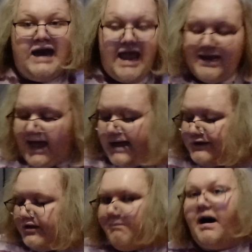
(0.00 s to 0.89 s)
8 has
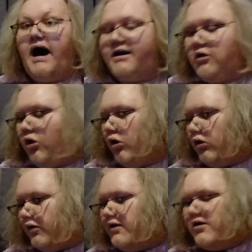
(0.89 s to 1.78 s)
The
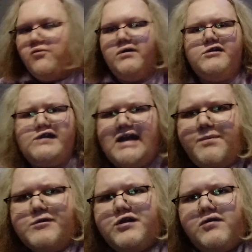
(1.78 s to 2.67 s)
Pothole, which is an
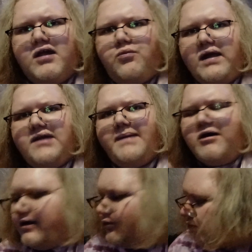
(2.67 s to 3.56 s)
episode I read about
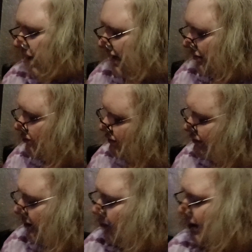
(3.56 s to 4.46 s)
on Reddit or
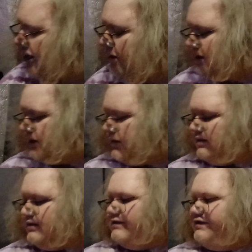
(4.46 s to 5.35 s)
somewhere.
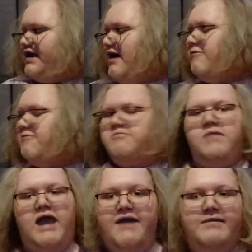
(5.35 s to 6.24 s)
Some
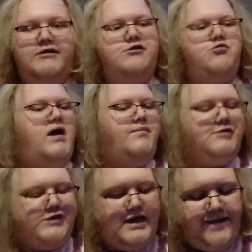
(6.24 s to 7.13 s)
image
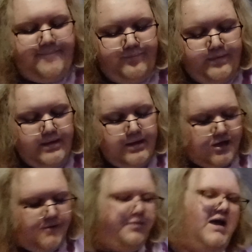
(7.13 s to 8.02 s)
website
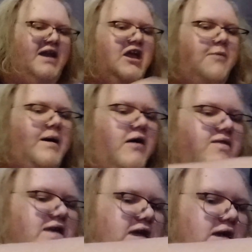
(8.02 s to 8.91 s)
complaining about
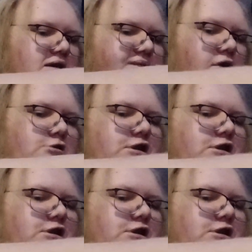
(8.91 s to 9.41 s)
the version